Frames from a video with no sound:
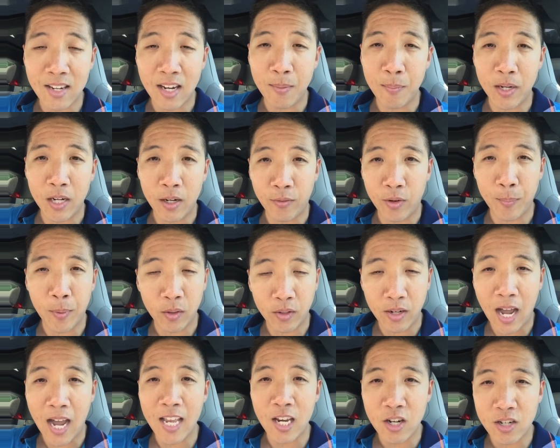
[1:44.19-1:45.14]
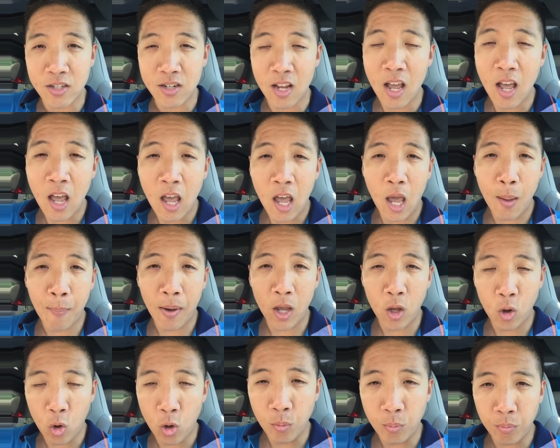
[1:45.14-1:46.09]
And I've been here for about 9 years in
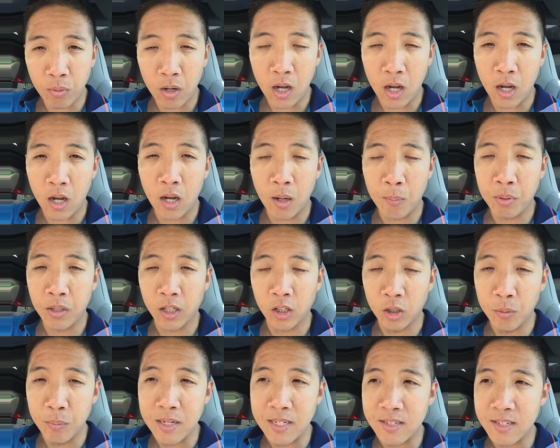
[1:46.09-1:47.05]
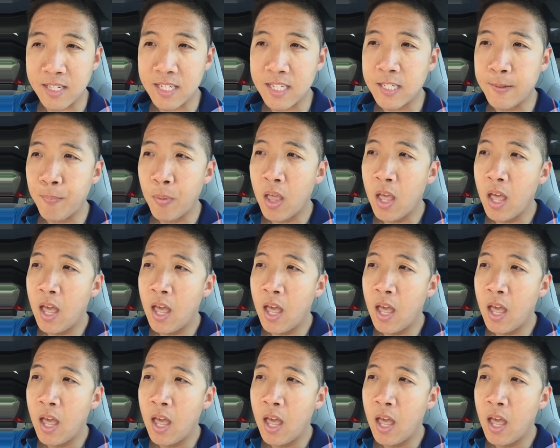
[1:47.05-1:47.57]
my own particular business.